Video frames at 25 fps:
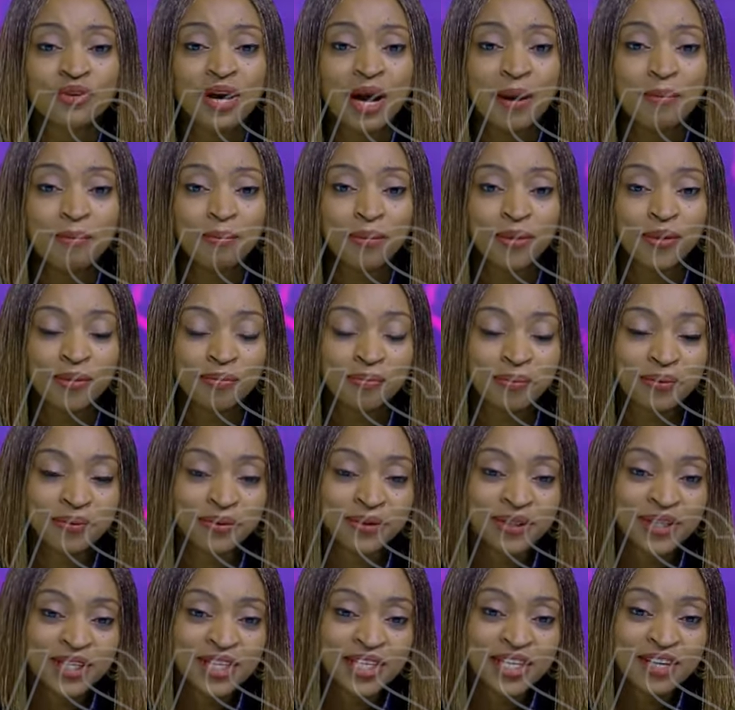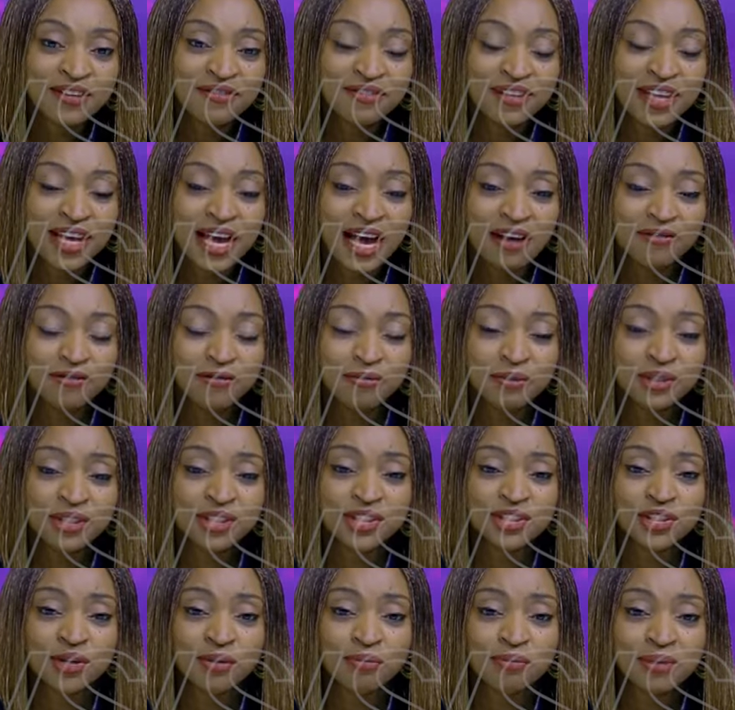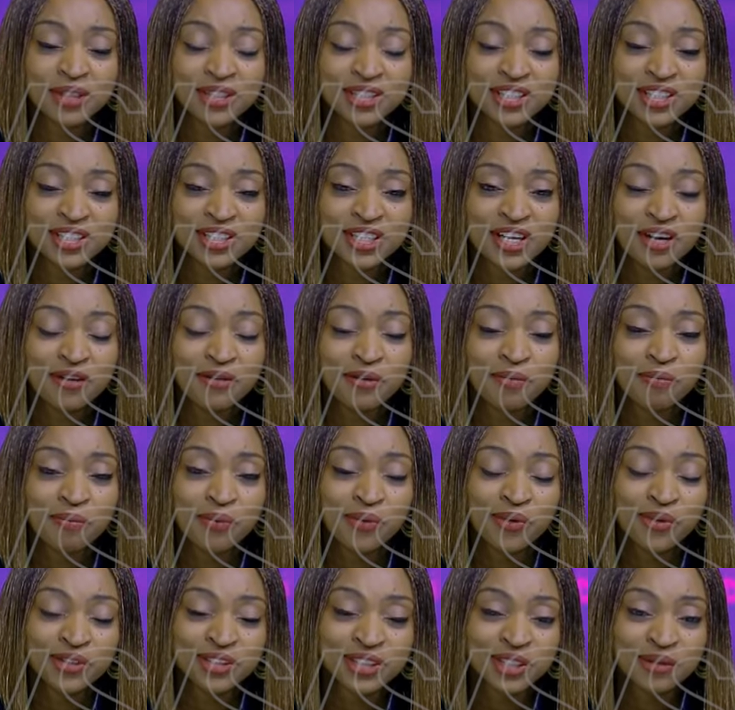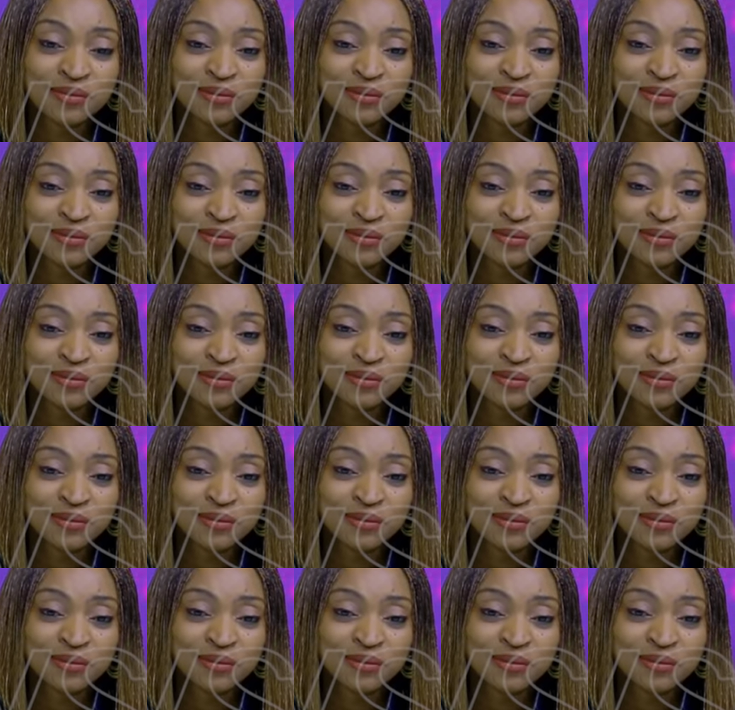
ramp up if they haven't been submitting their reports.